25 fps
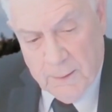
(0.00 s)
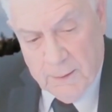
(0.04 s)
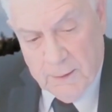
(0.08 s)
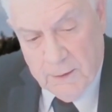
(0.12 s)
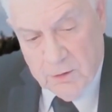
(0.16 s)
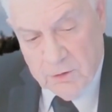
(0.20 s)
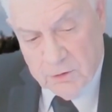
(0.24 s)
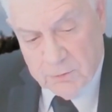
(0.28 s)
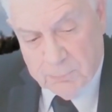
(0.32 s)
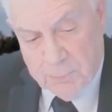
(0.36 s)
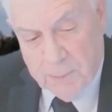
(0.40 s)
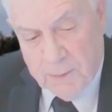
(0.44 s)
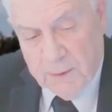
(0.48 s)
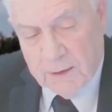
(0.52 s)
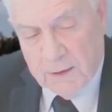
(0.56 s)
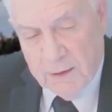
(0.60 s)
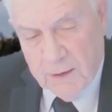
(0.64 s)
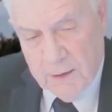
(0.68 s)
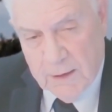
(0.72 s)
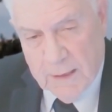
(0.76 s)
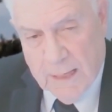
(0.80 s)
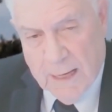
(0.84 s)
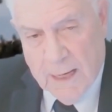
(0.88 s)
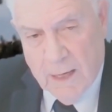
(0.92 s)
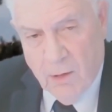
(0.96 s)
He's
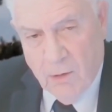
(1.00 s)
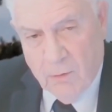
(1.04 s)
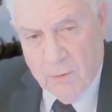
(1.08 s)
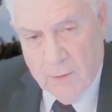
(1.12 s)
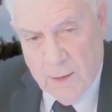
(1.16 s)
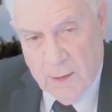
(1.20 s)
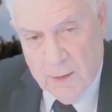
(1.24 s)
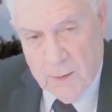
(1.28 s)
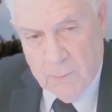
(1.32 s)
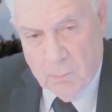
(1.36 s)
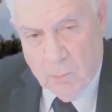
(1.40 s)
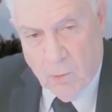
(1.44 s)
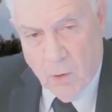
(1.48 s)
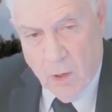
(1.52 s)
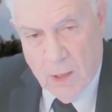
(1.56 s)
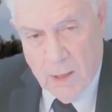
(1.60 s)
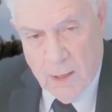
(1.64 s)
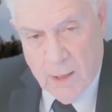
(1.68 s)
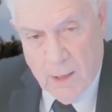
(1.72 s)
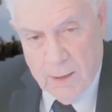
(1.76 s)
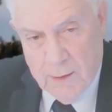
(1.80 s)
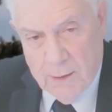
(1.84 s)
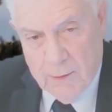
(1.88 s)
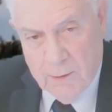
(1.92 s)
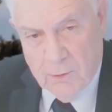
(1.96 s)
picking out a
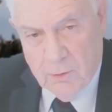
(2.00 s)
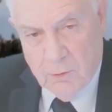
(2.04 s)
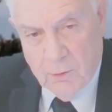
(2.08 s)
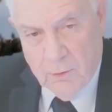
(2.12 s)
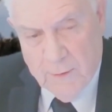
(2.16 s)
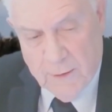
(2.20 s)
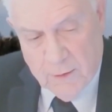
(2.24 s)
bride